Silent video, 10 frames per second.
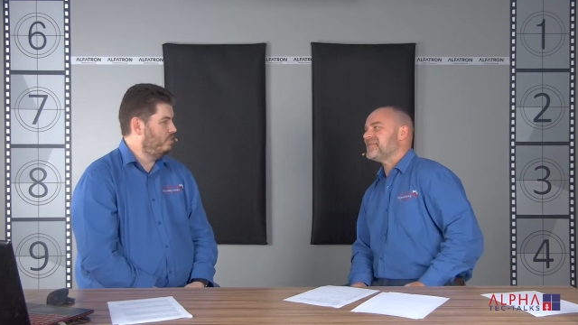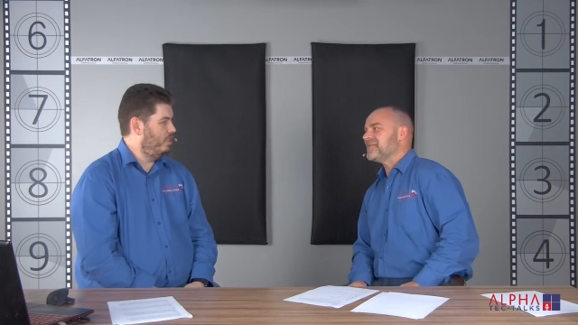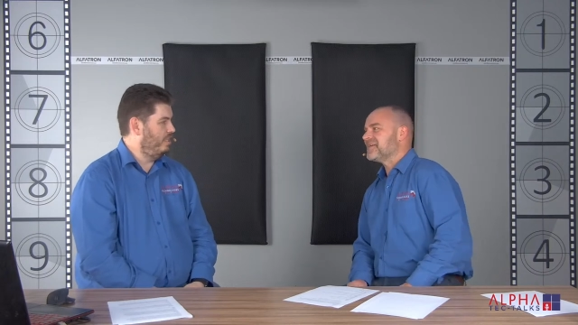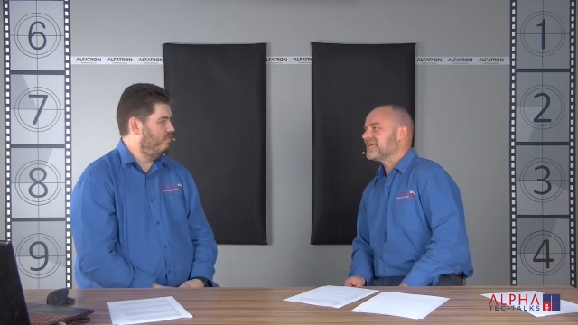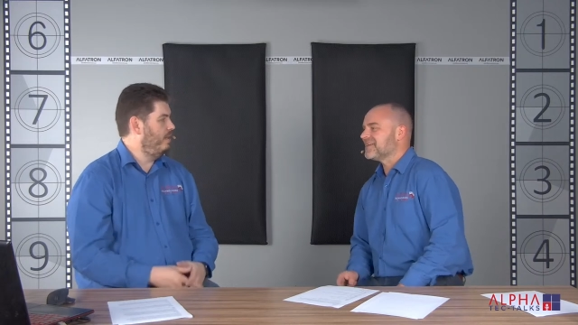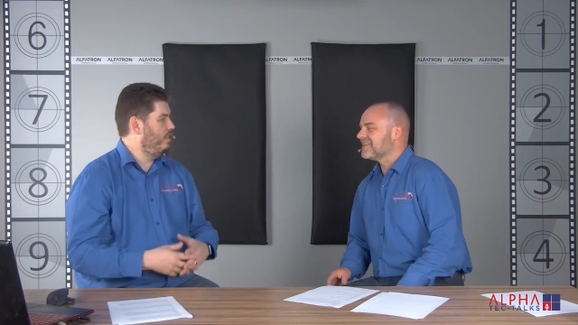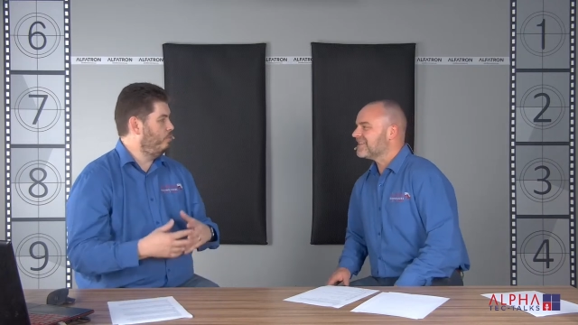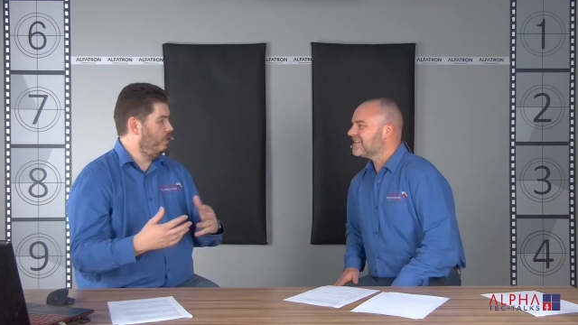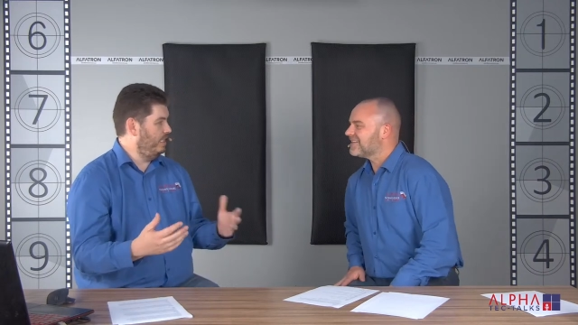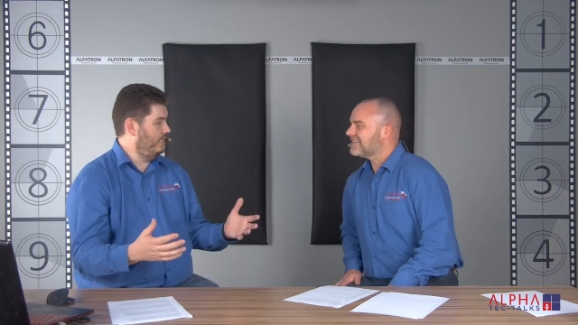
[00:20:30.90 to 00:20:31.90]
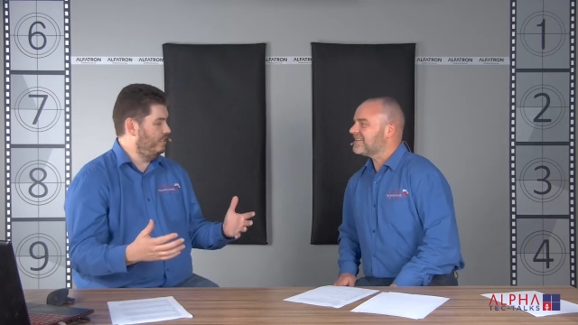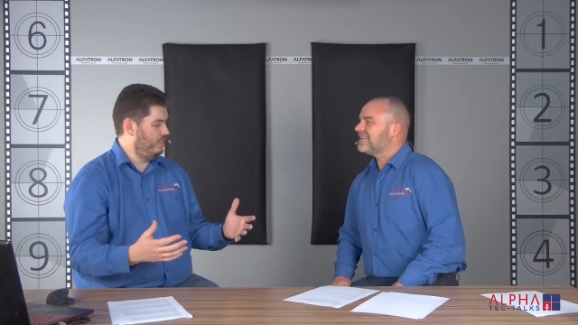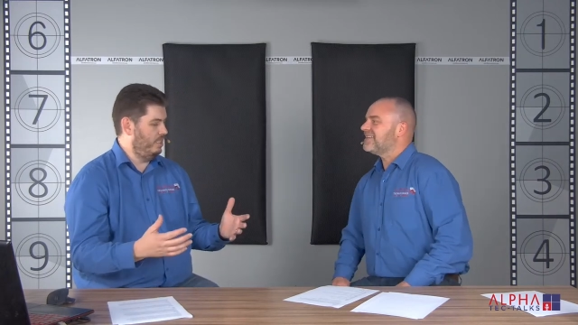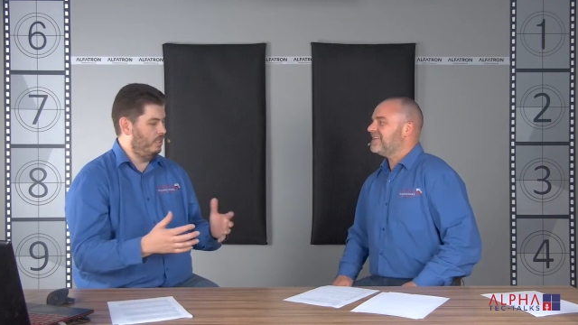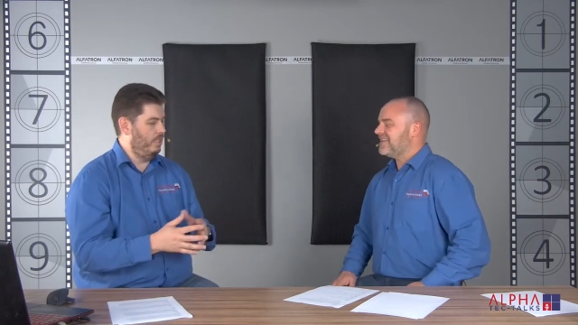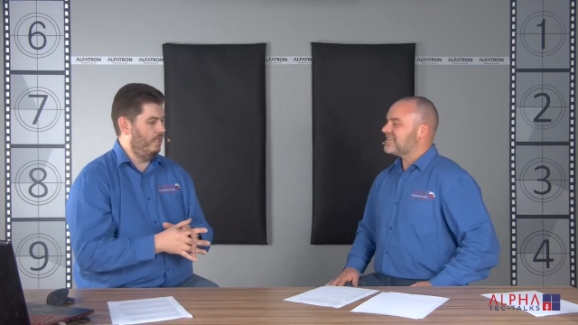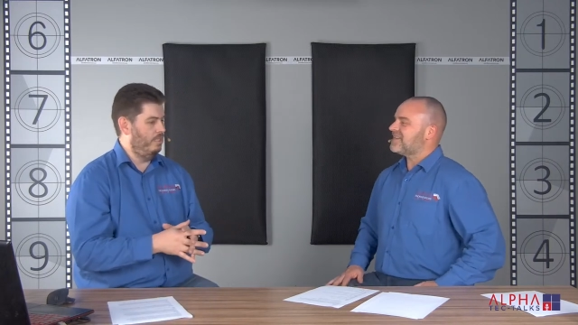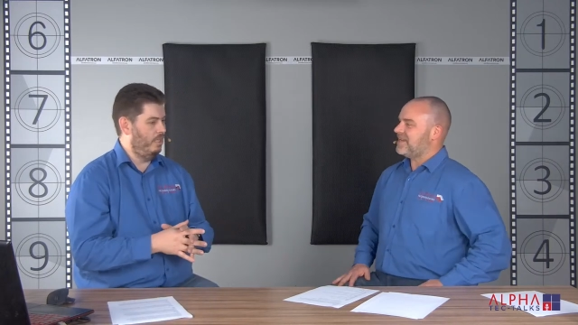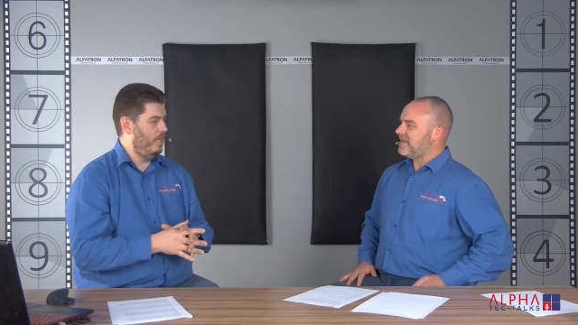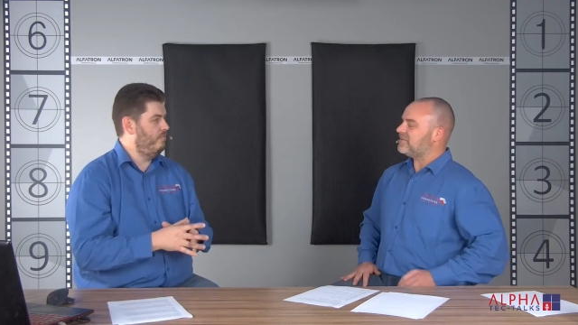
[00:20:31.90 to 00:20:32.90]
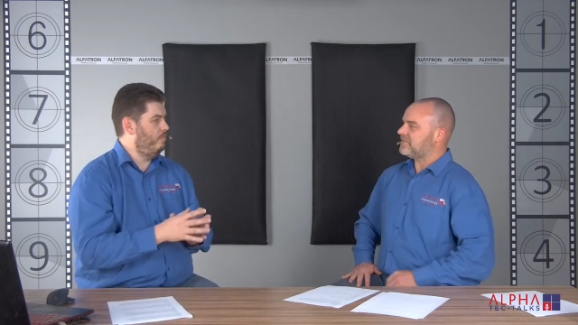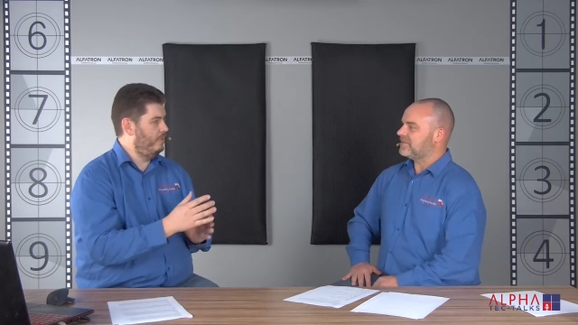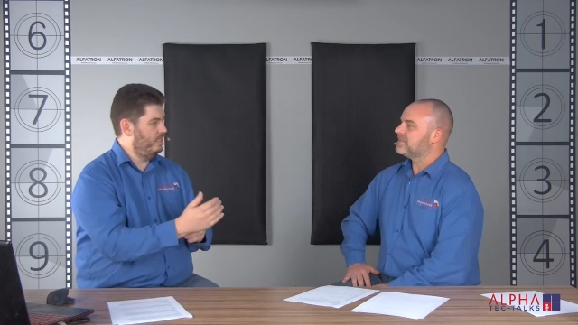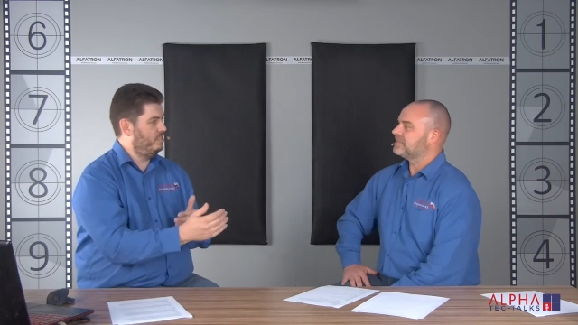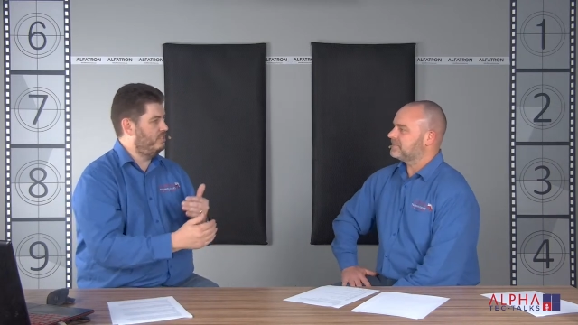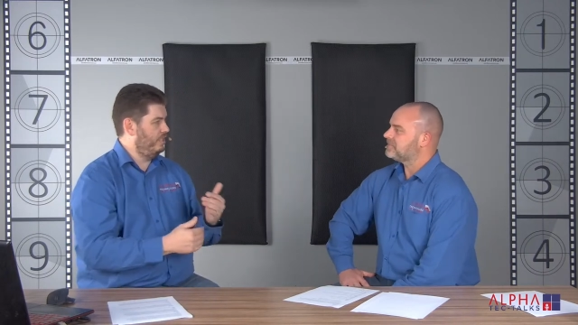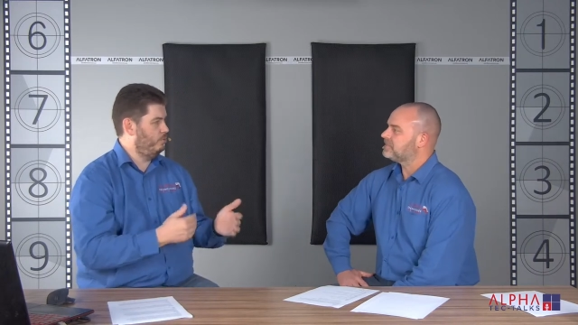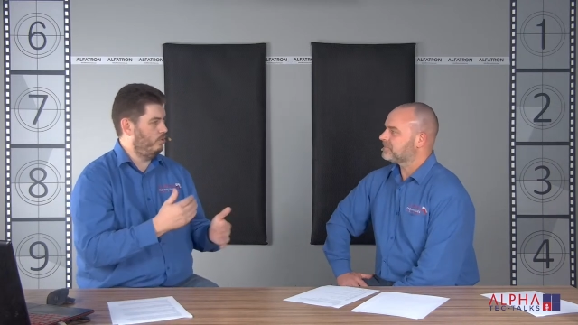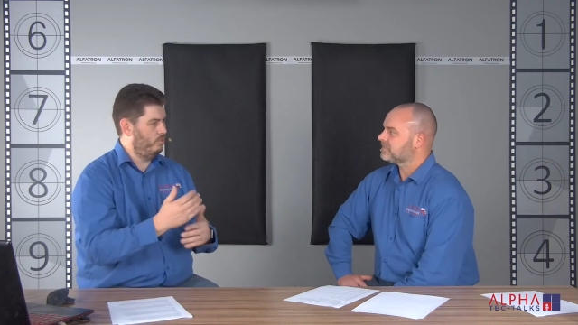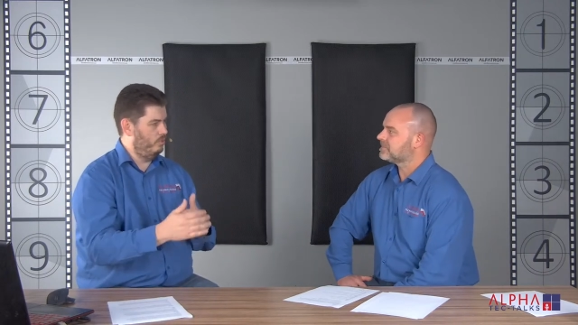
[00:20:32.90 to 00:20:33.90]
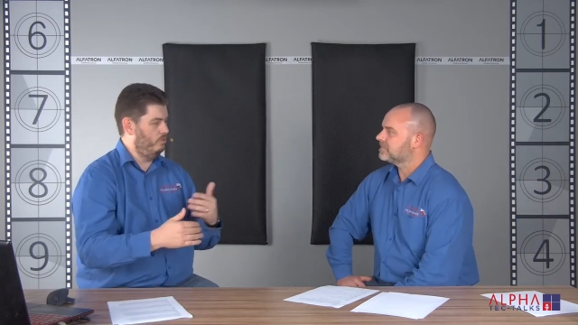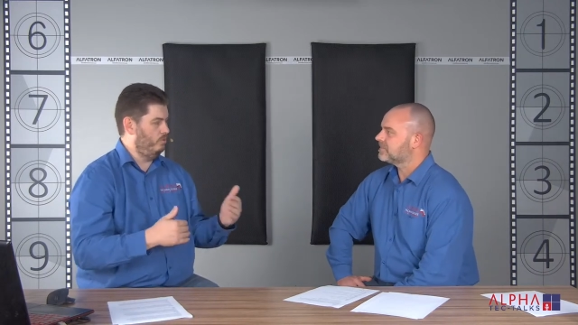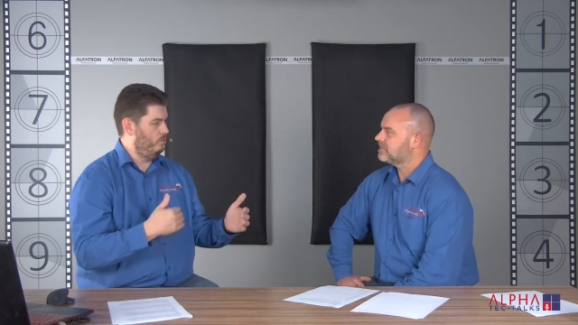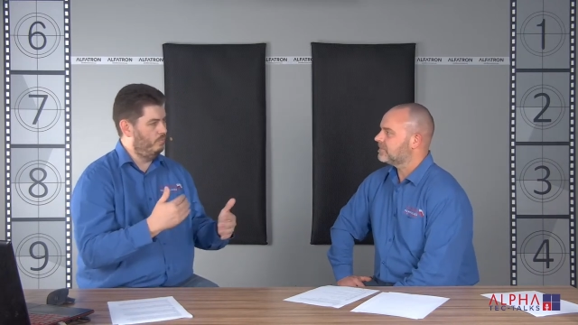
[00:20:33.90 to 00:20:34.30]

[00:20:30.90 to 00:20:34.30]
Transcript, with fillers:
Speaker 1: So they've made it really easy, and, yes, and AVB is central to